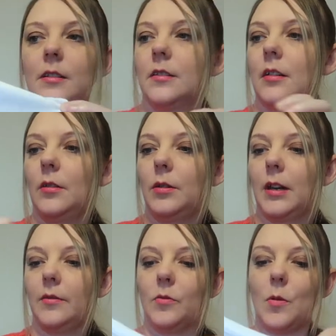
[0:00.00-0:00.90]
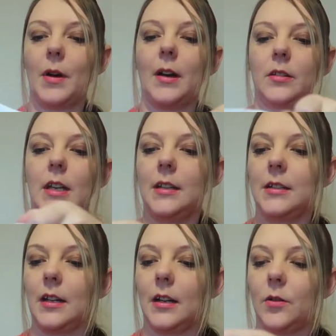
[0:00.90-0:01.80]
So yeah, for
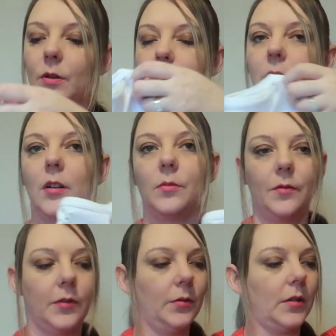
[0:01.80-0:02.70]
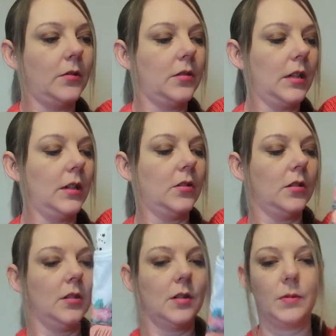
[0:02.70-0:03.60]
£1.80, I always pick up a few of those
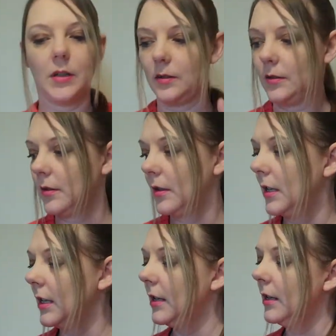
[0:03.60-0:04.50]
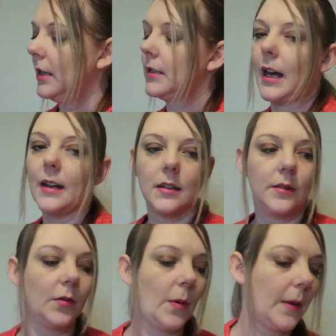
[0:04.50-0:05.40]
t-shirts because it's handy
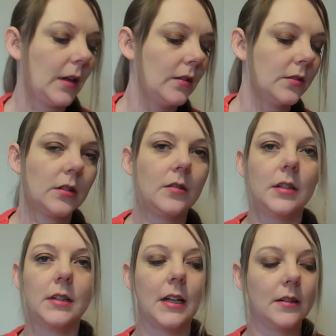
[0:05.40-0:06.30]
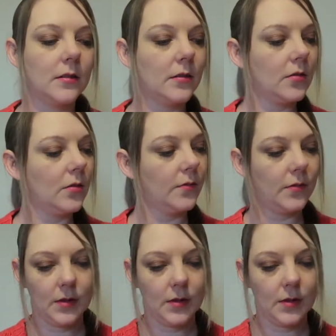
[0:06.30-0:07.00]
for when the girls go to their dads and stuff.